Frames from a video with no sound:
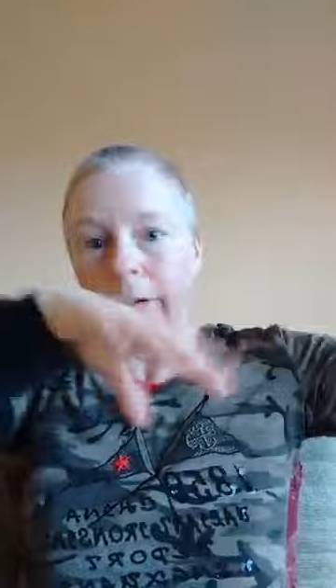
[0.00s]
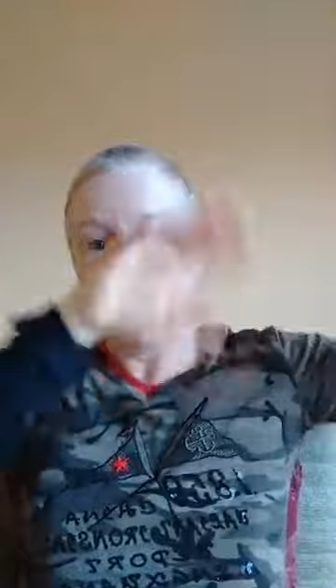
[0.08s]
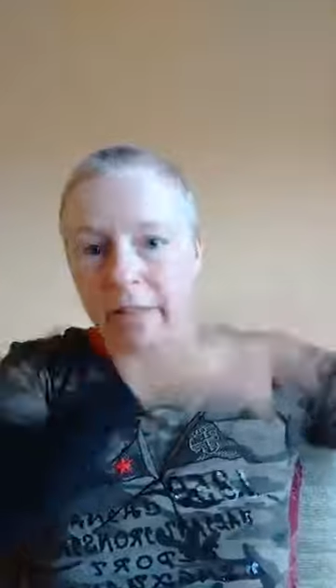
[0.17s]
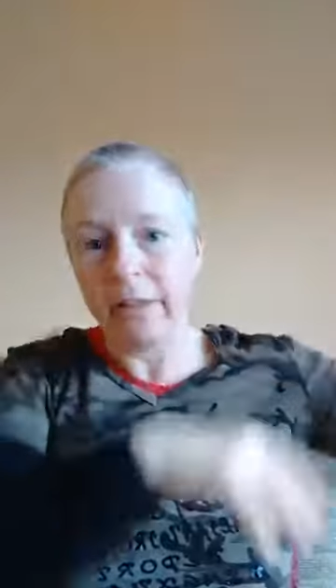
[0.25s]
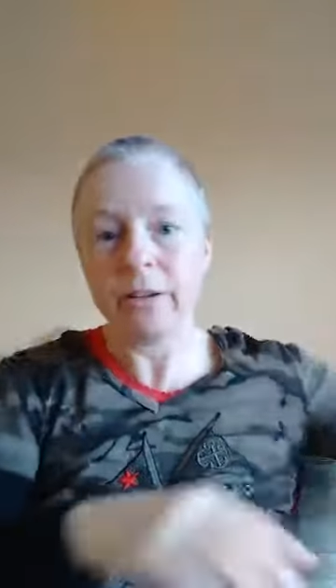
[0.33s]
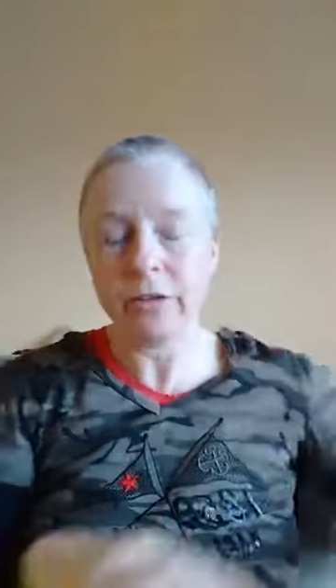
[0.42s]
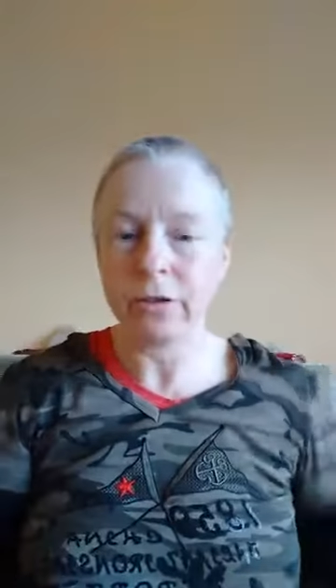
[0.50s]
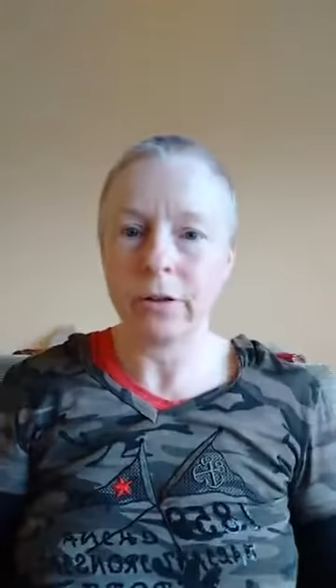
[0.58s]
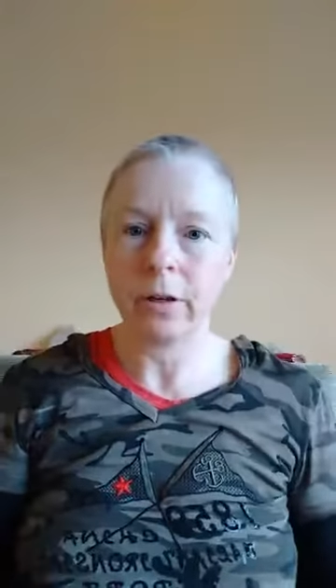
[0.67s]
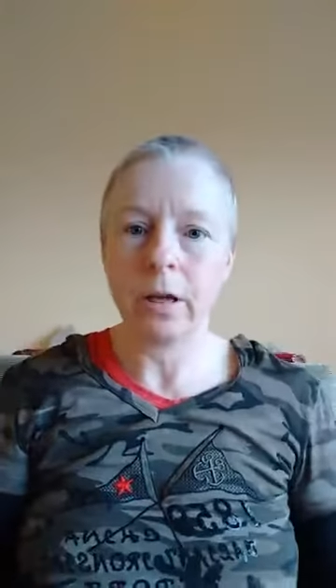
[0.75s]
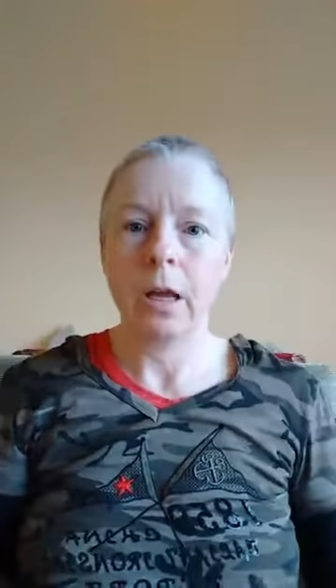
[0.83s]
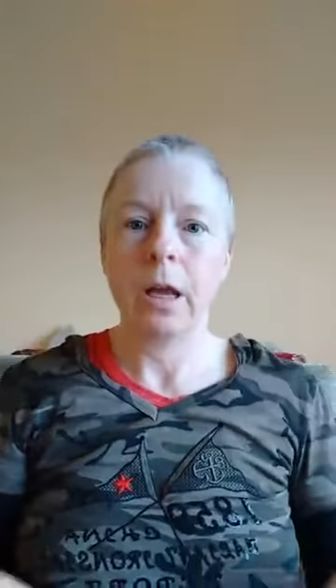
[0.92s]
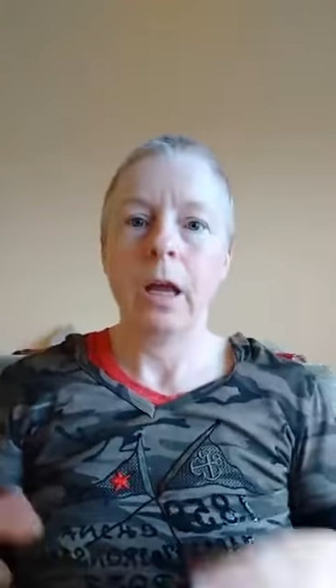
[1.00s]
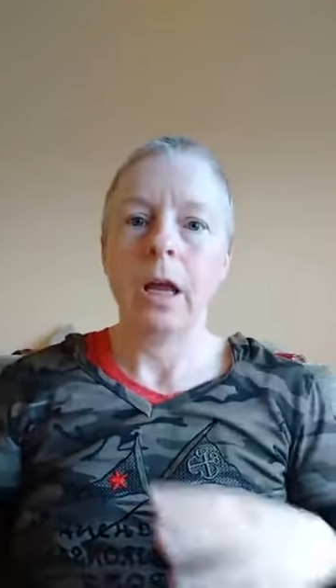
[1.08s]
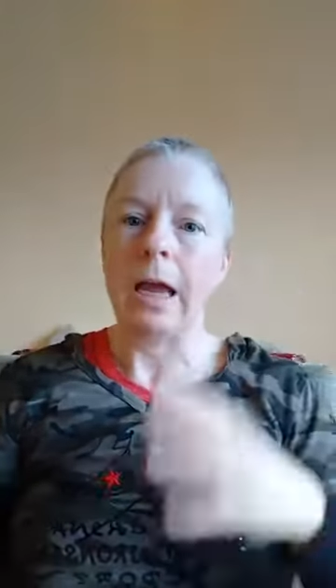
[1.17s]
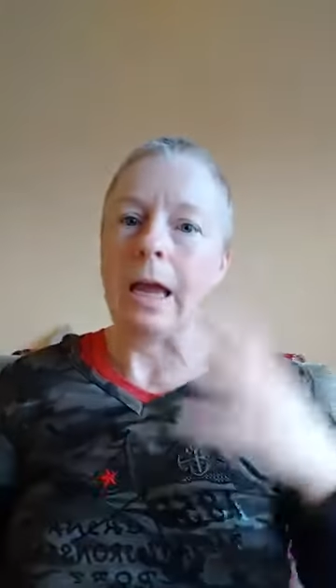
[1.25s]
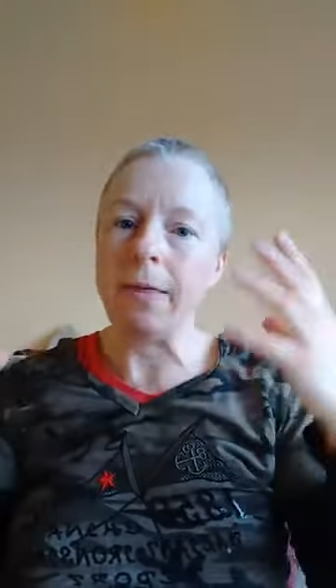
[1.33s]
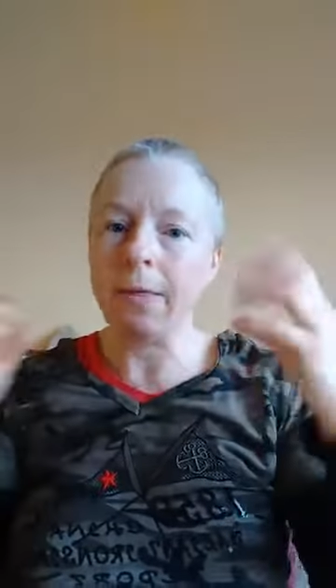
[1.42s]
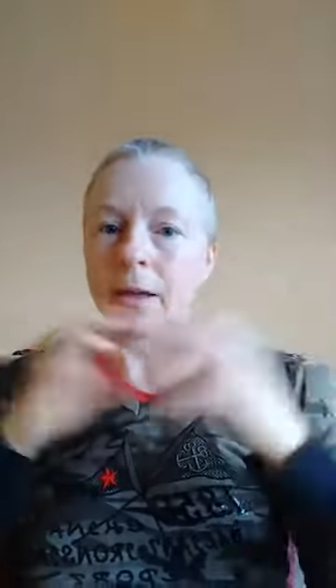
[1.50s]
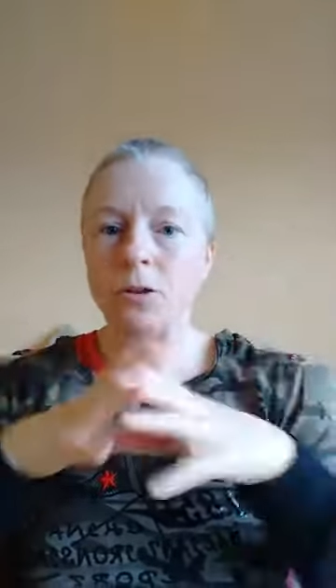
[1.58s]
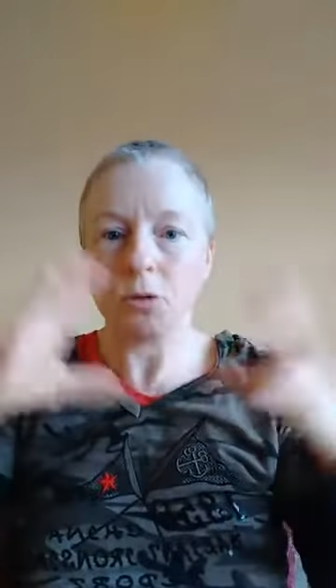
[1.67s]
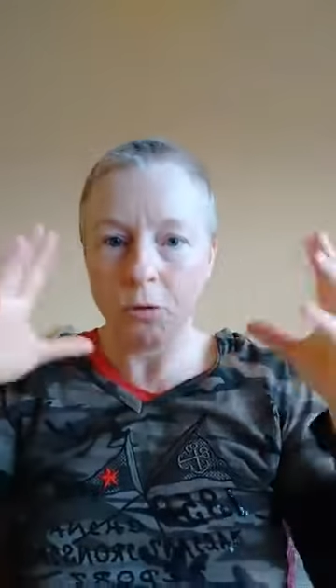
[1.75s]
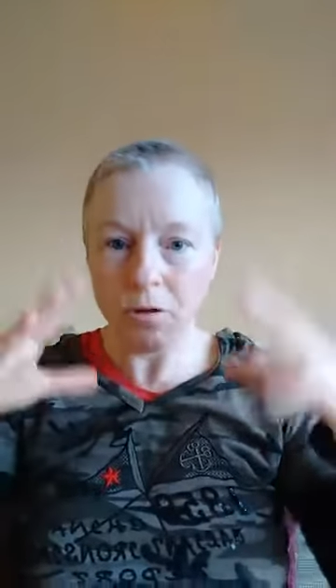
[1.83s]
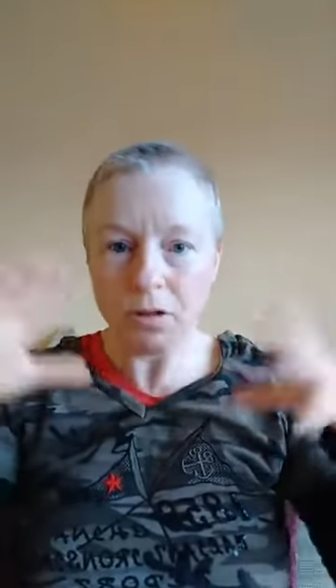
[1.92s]
like this. And they
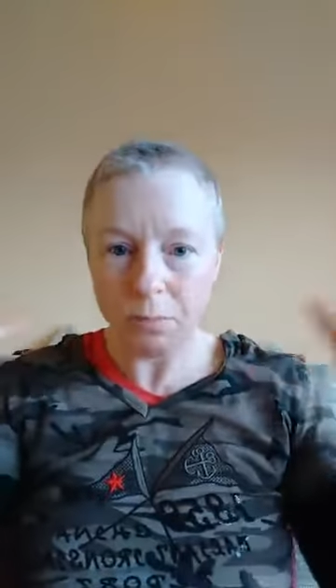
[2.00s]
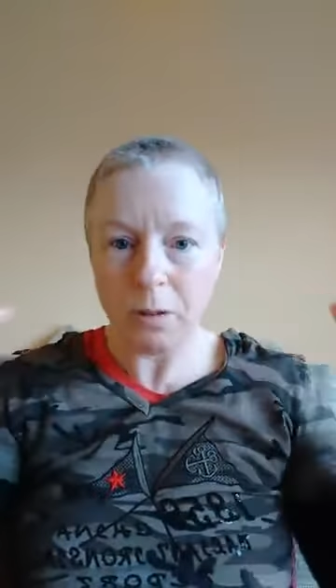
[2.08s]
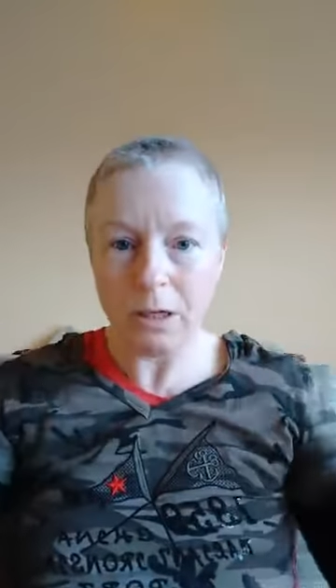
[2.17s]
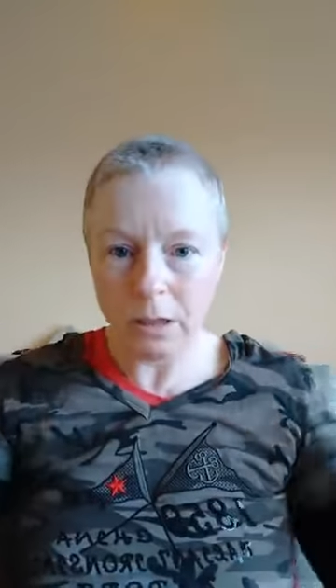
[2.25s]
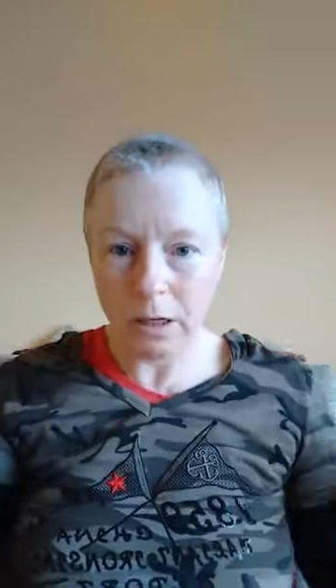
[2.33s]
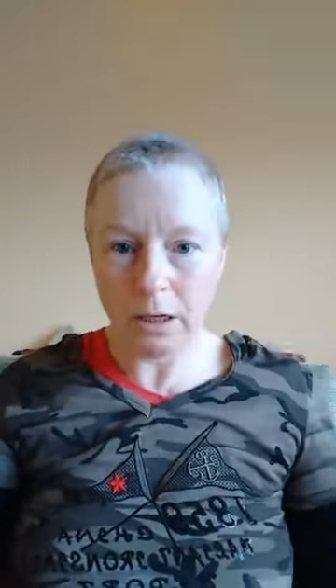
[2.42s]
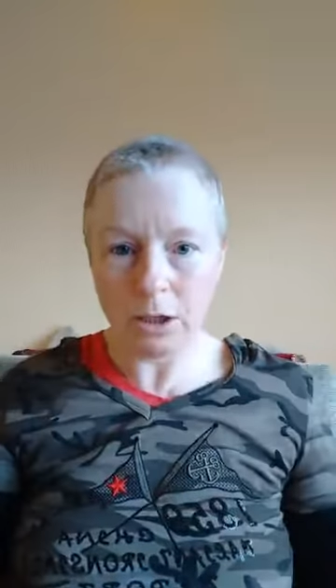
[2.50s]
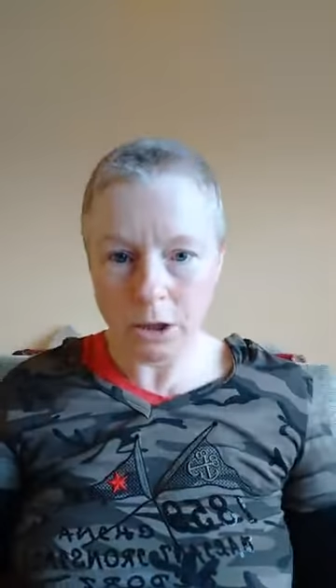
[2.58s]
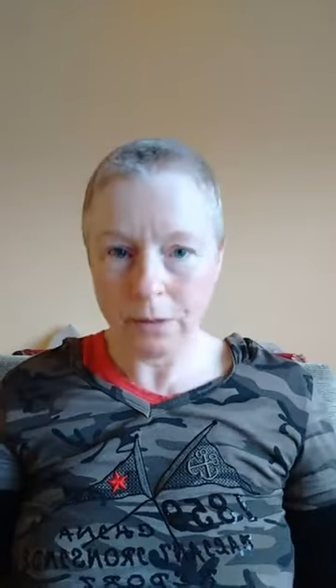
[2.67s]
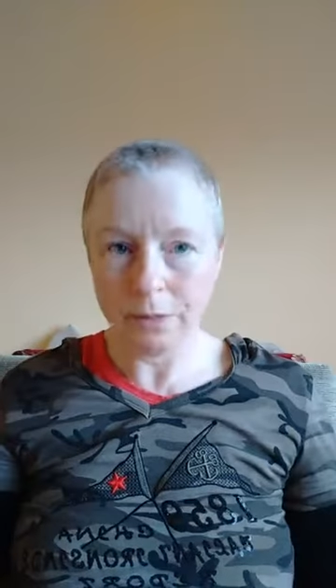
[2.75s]
do this meditation.